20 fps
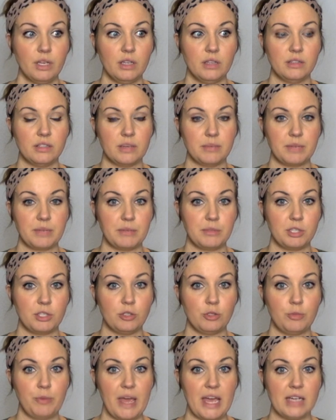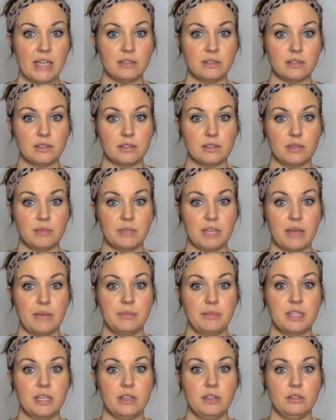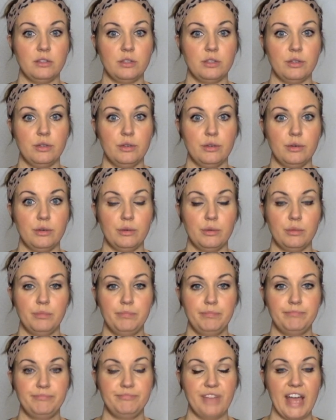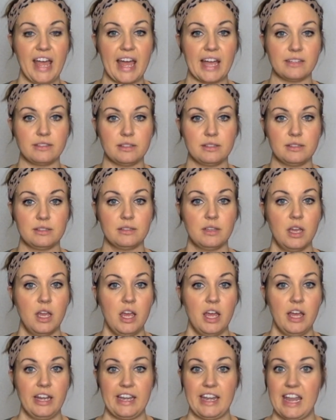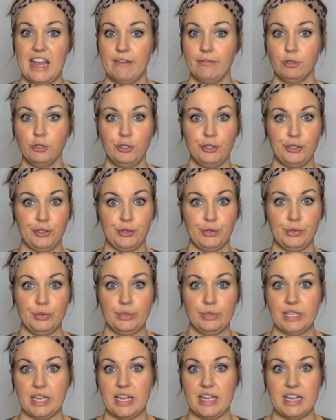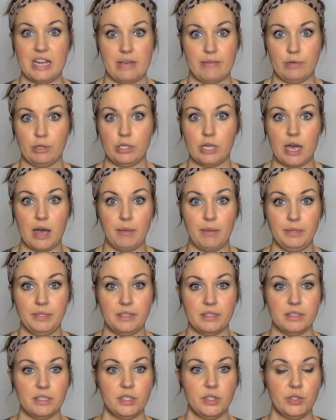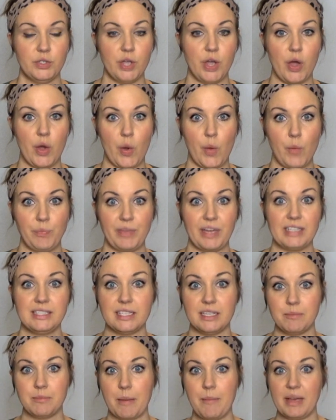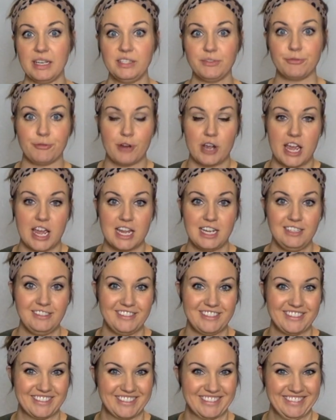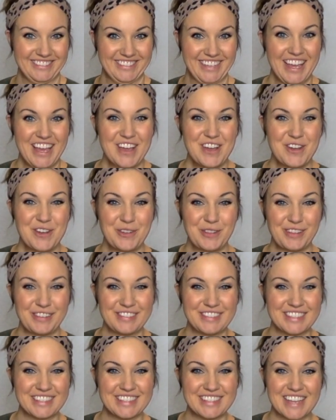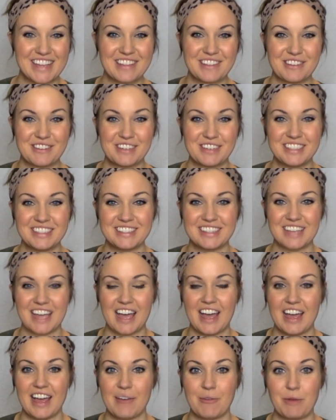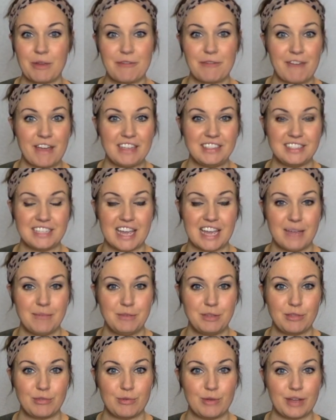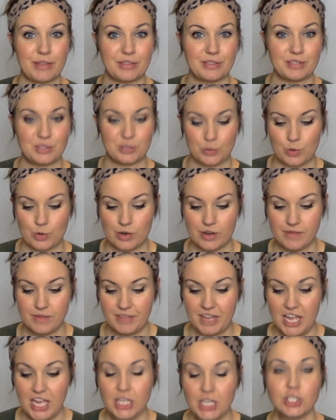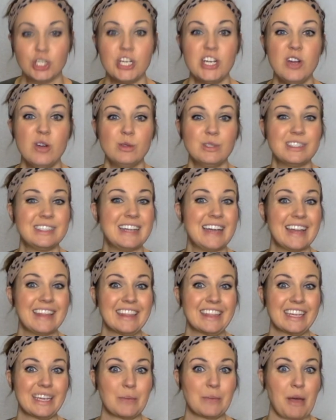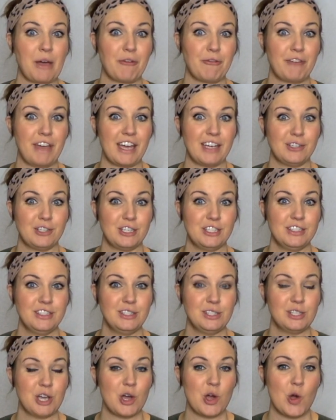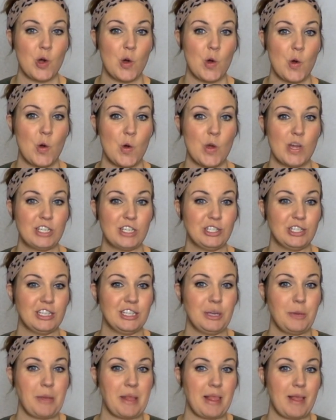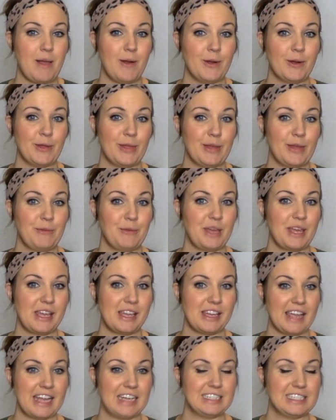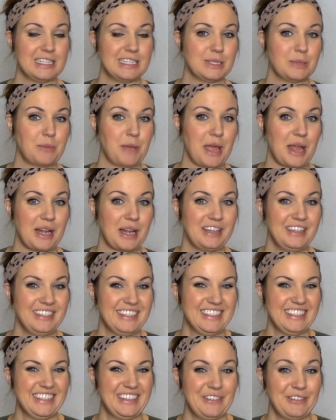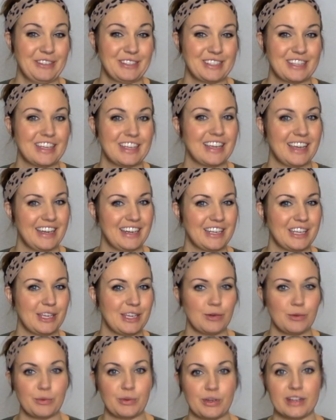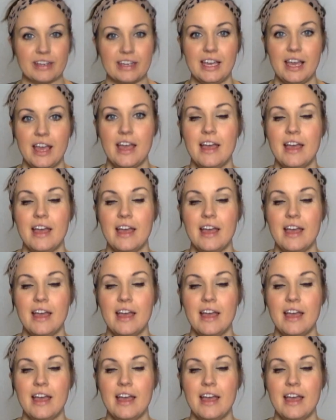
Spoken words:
Sometimes they'll do pants, sometimes they'll do hats, never shoes, and never tops. So I sent my best friend who lives in St. Louis. We FaceTimed throughout the store. She knows nothing about fashion, so it took a little bit longer than we anticipated. It was kind of cute, really.